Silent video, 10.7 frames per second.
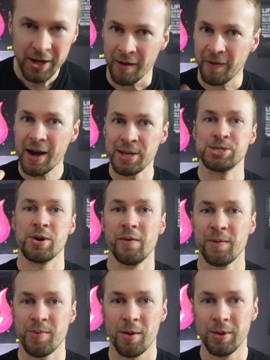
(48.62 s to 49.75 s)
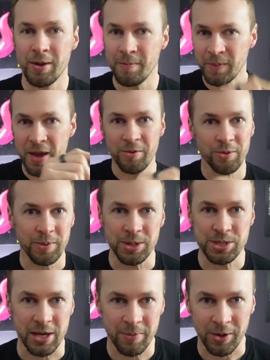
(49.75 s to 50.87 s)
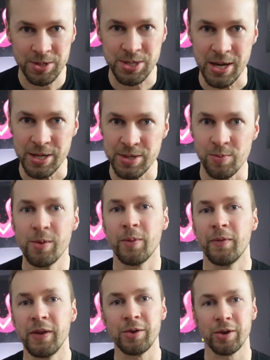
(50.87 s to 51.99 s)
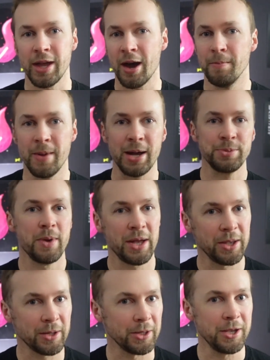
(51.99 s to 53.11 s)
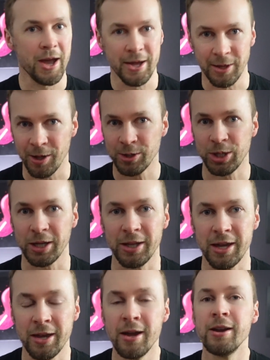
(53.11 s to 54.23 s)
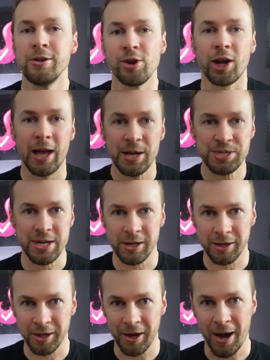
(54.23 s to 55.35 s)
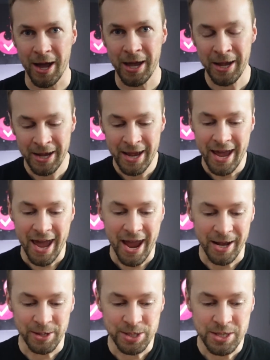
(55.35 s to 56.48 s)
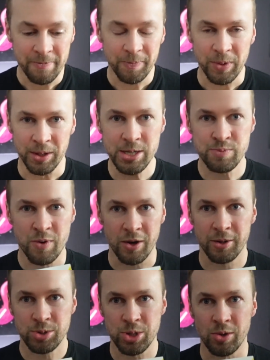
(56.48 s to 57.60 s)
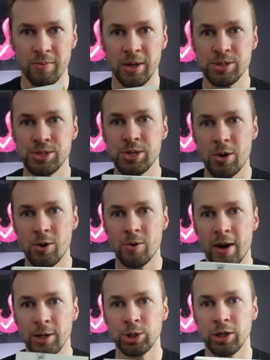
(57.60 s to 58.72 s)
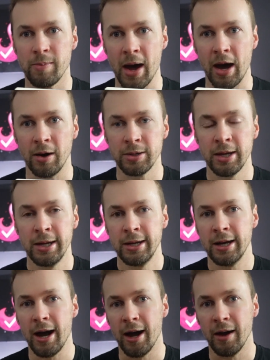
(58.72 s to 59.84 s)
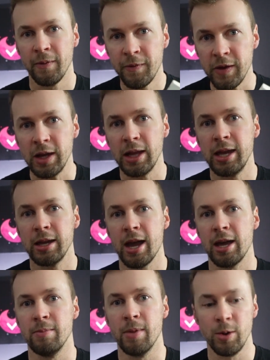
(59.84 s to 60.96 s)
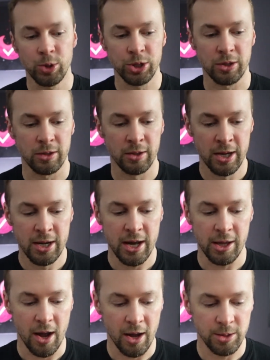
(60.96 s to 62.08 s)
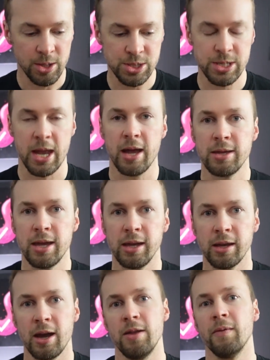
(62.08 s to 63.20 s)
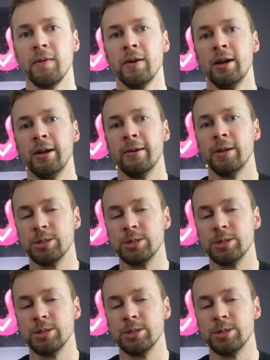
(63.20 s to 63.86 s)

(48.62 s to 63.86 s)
If I had to solve a problem, it would be tick boxes and we would figure it out mathematically and logically. Your classic guy. And this book taught me so much about feeling and emotion and understanding kind of the